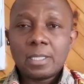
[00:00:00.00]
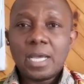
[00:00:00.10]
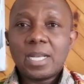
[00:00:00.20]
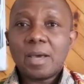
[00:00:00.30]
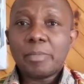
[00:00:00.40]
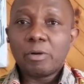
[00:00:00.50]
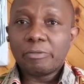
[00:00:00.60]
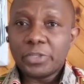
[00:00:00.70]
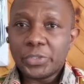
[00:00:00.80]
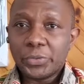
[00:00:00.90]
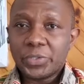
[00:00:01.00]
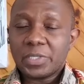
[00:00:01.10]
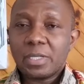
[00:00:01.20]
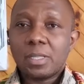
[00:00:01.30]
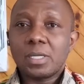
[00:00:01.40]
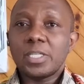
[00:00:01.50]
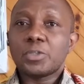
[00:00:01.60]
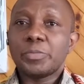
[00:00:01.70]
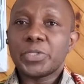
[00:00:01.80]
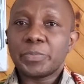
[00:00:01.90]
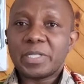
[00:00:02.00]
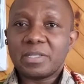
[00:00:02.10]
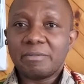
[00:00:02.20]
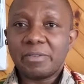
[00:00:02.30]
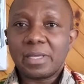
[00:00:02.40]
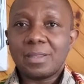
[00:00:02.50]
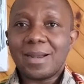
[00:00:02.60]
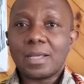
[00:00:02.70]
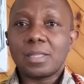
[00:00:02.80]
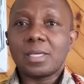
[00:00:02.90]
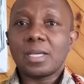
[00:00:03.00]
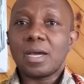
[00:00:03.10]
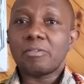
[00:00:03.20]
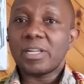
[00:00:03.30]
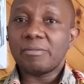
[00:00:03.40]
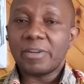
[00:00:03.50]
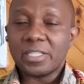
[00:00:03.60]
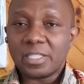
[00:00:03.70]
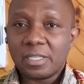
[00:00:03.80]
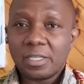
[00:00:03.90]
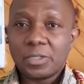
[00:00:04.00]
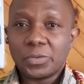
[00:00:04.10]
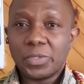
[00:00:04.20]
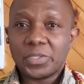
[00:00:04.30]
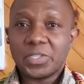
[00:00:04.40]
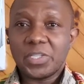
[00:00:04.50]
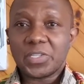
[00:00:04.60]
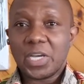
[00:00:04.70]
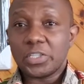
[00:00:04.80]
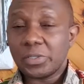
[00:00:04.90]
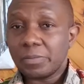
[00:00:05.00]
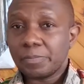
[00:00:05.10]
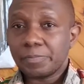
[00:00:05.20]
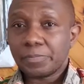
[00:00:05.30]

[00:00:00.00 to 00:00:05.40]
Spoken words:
There are a number of issues, 3 to be specific, that I think are relevant to this discussion.